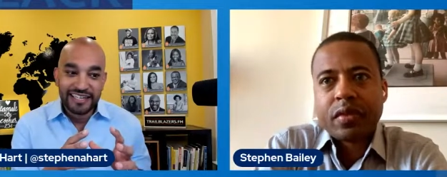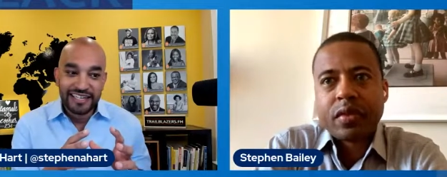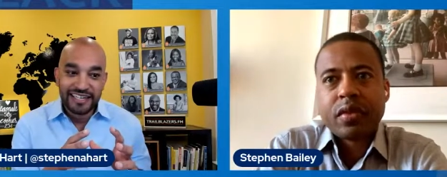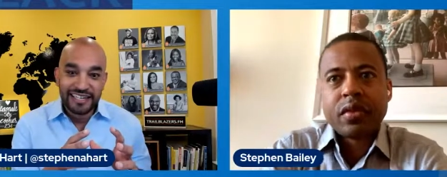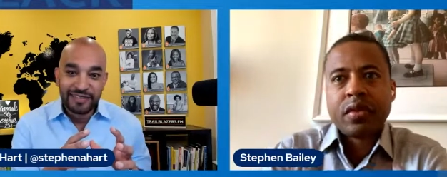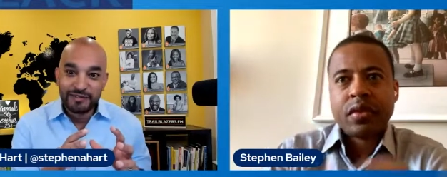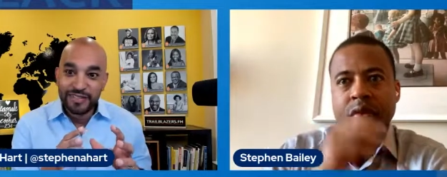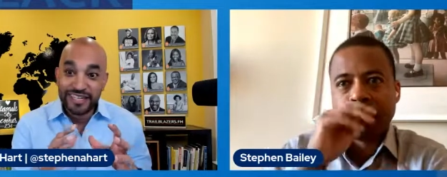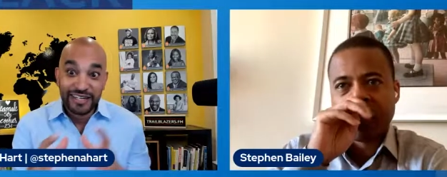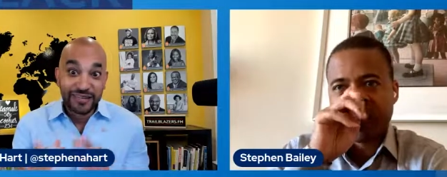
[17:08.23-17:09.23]
Speaker 1: uh,
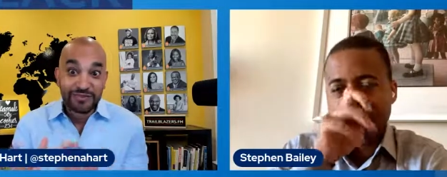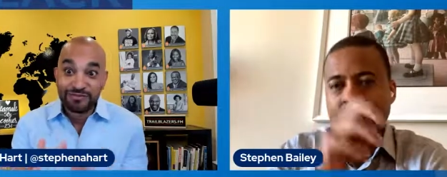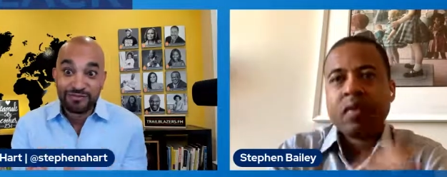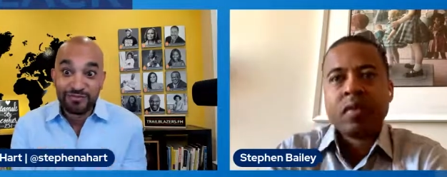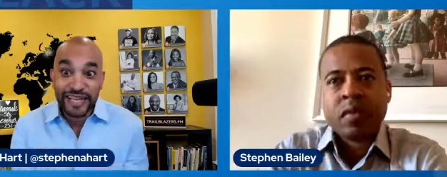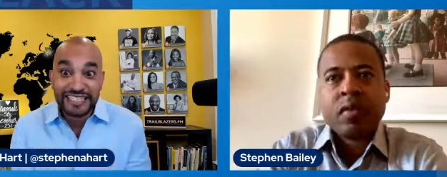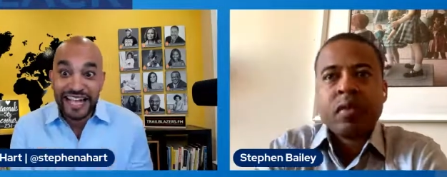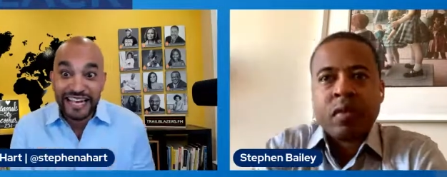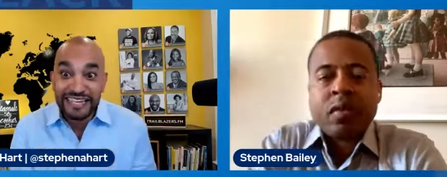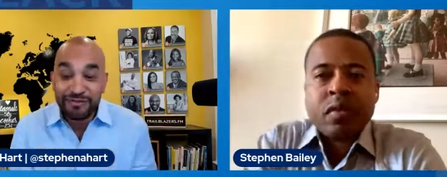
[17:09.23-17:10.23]
you know makes
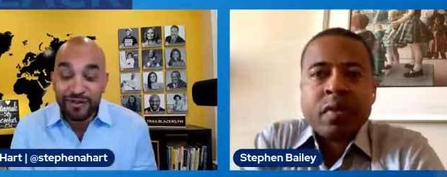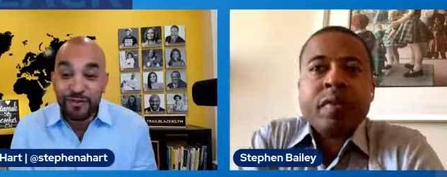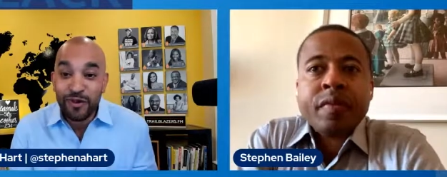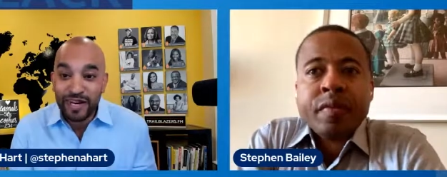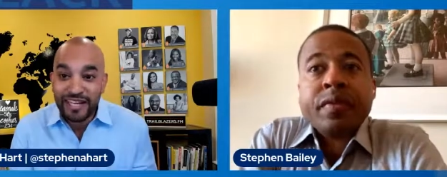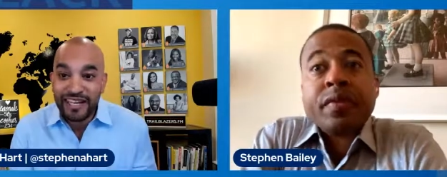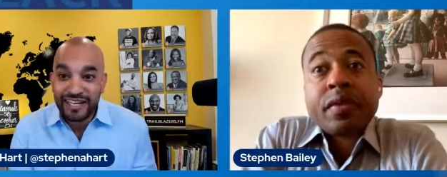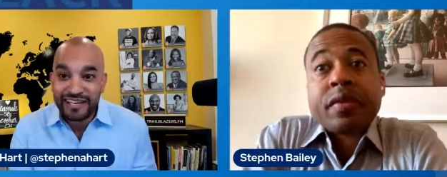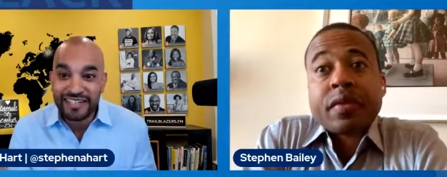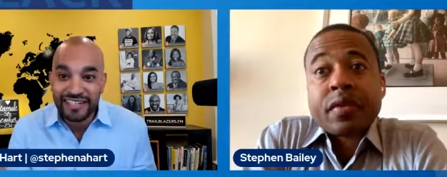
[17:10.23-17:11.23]
that even more
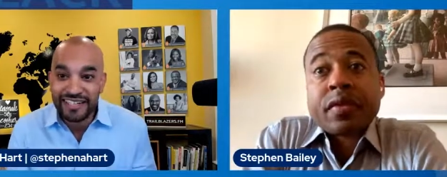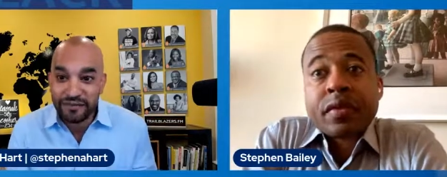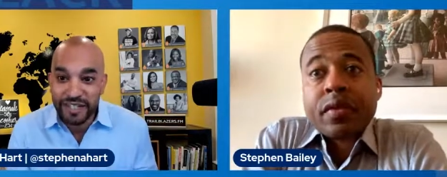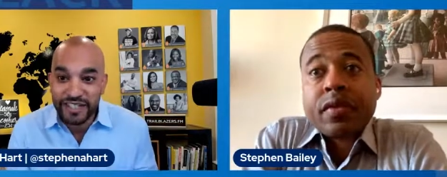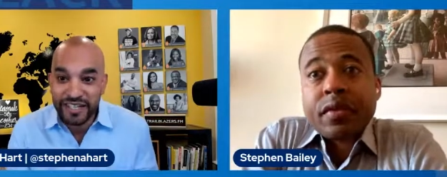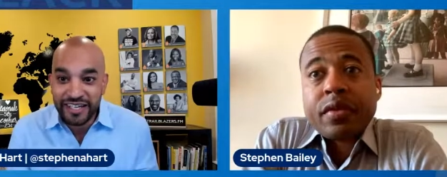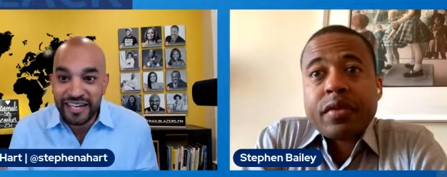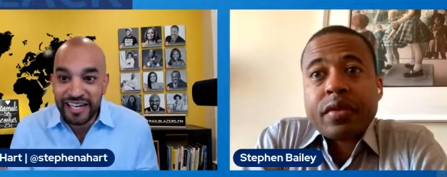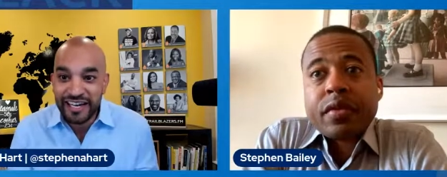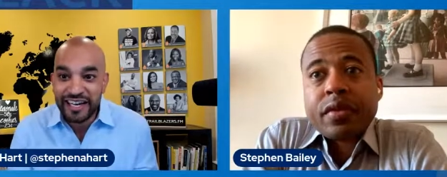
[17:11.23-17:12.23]
clear in the imaging
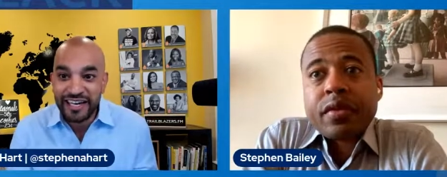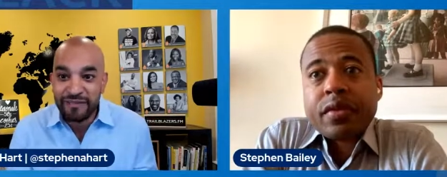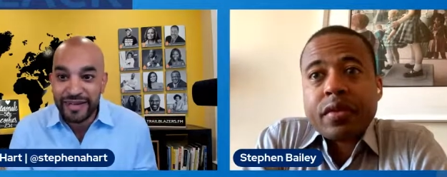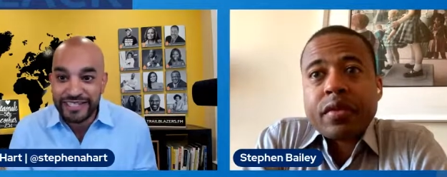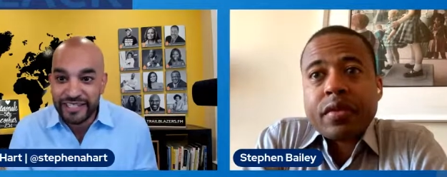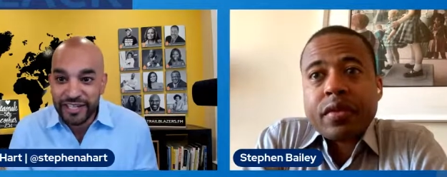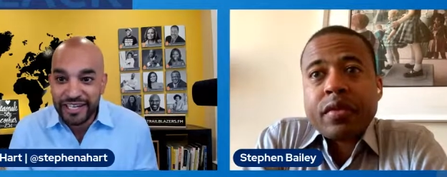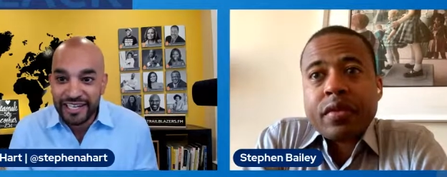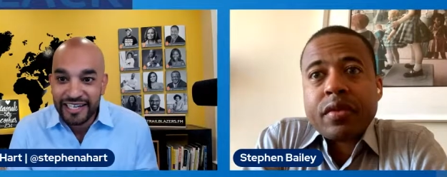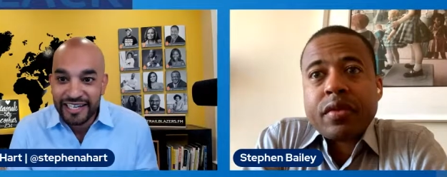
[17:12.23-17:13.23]
and and the
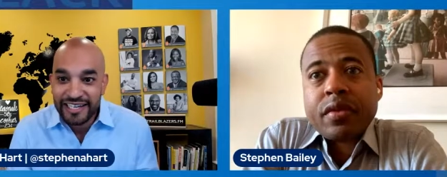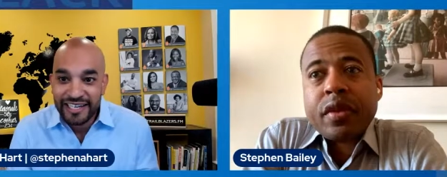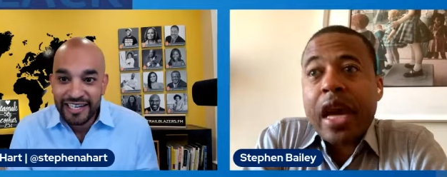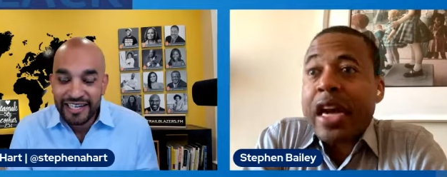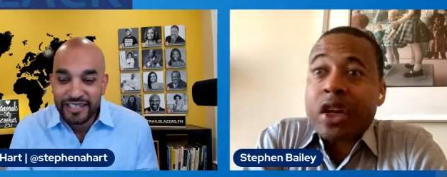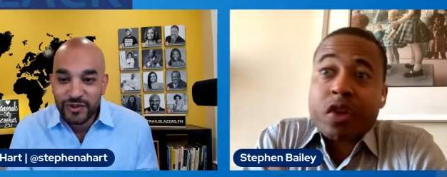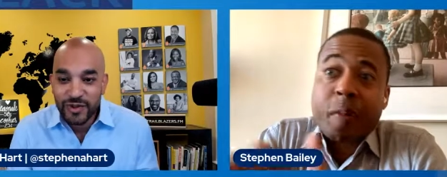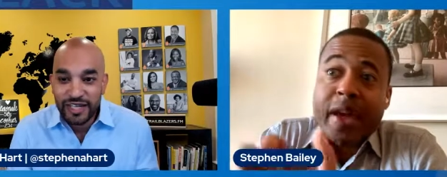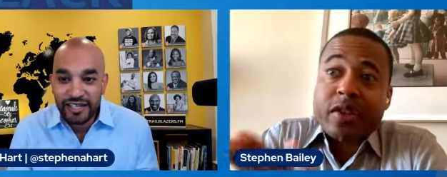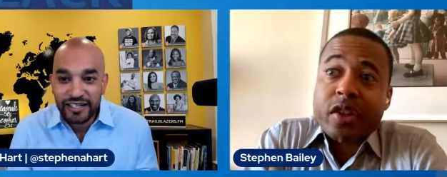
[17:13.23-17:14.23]
messaging yeah and
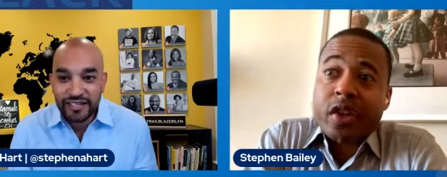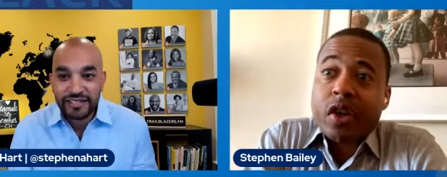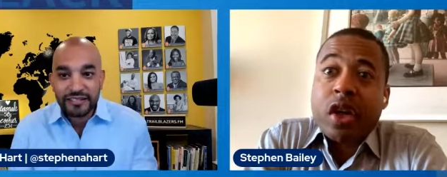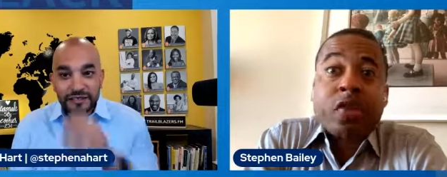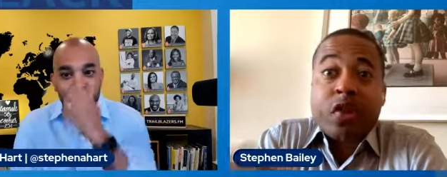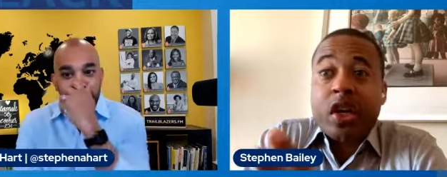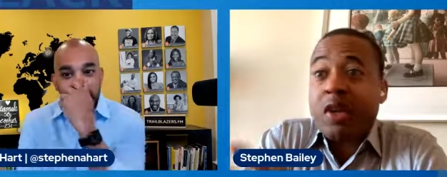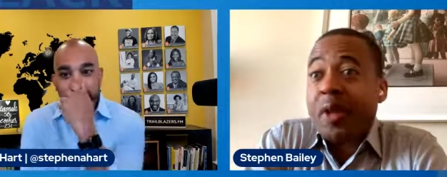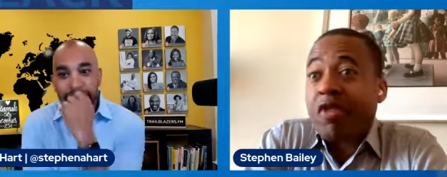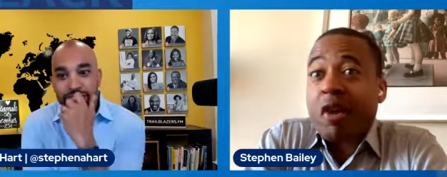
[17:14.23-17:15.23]
well. back to
Speaker 2: the, oh sorry i
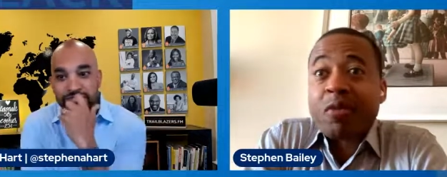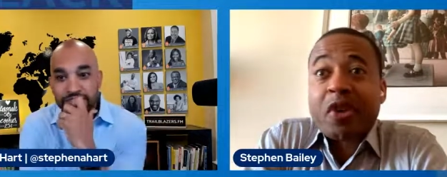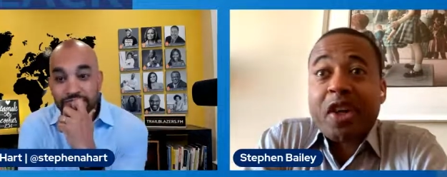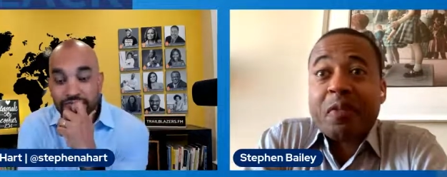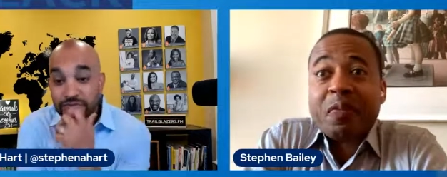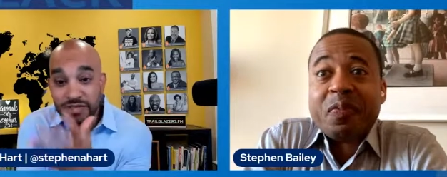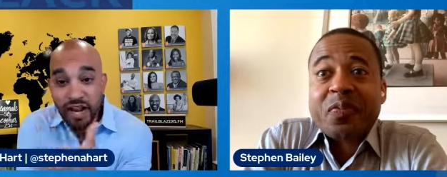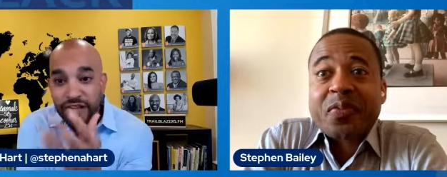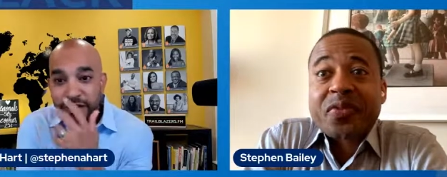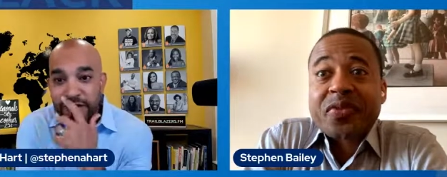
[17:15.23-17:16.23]
didn't interrupt go ahead
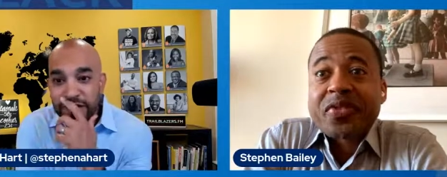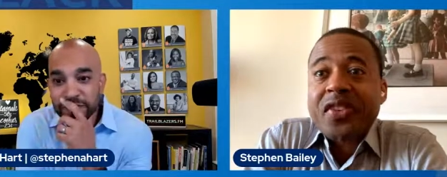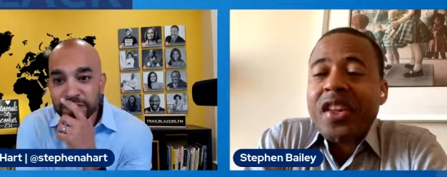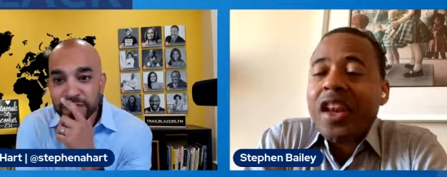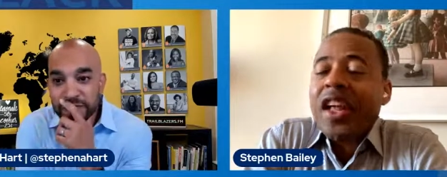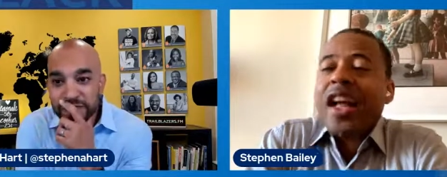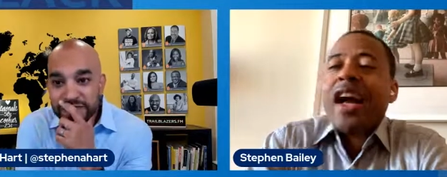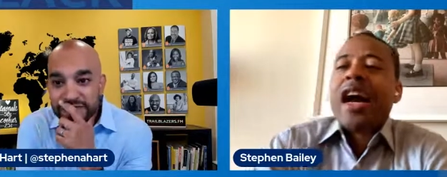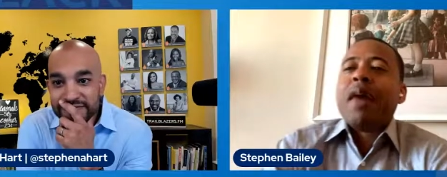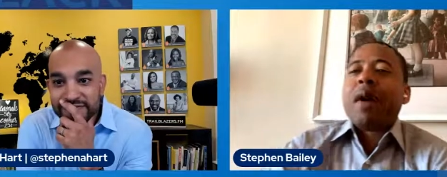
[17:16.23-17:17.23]
Speaker 1: no you're good
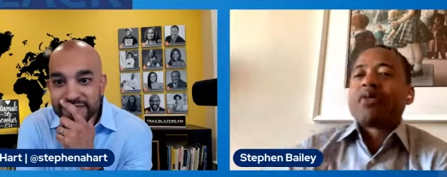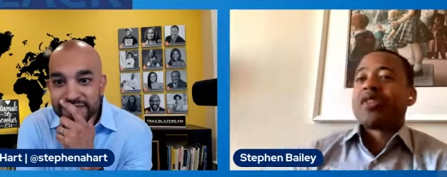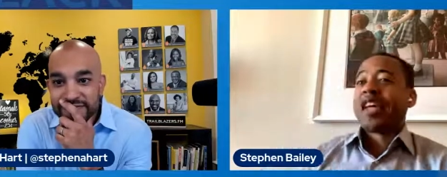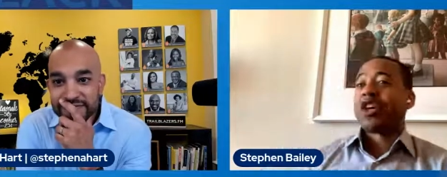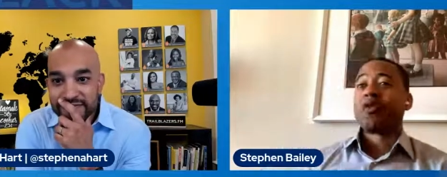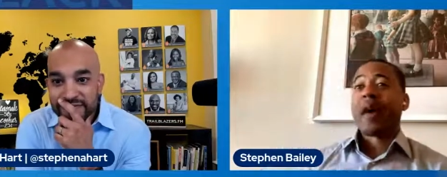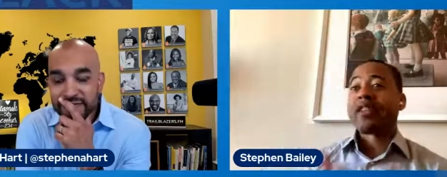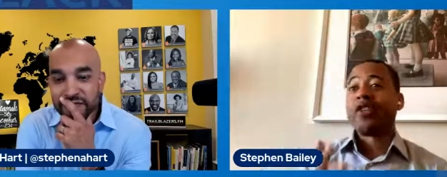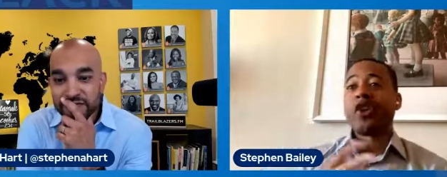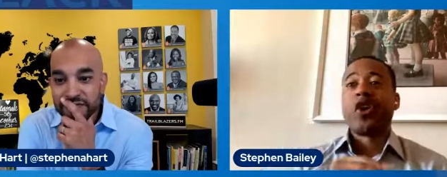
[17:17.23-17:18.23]
Speaker 2: um, I was going to say it goes
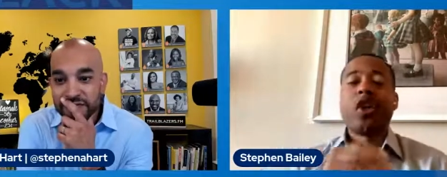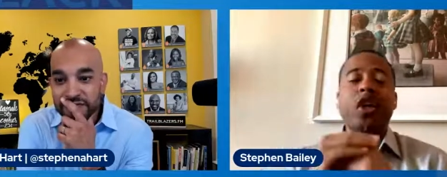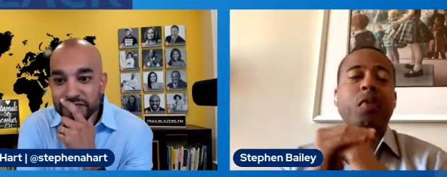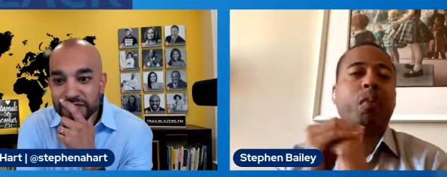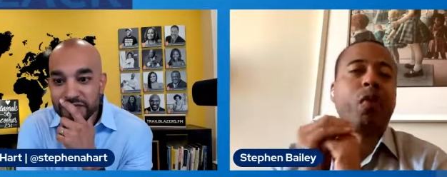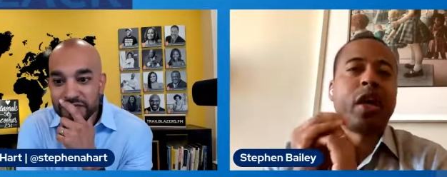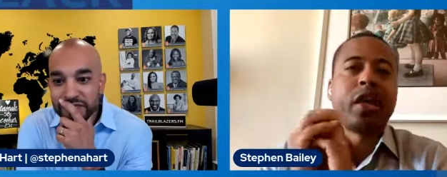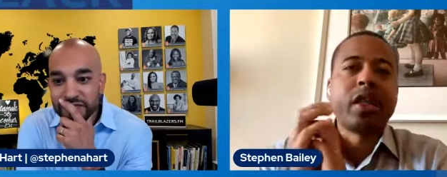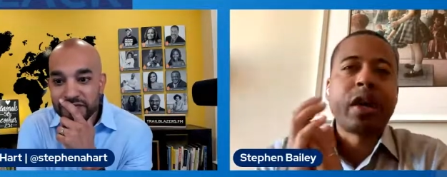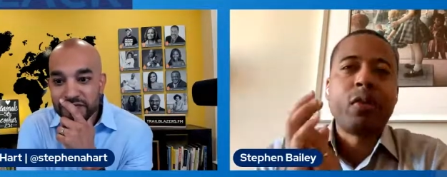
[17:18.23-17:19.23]
back to the earlier
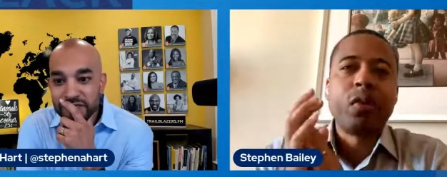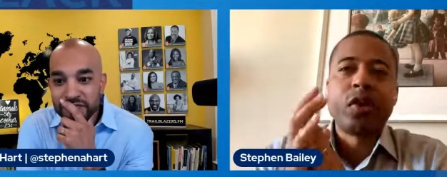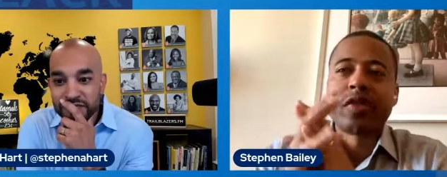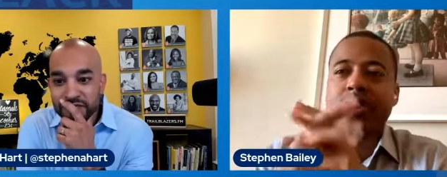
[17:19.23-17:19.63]
point that we were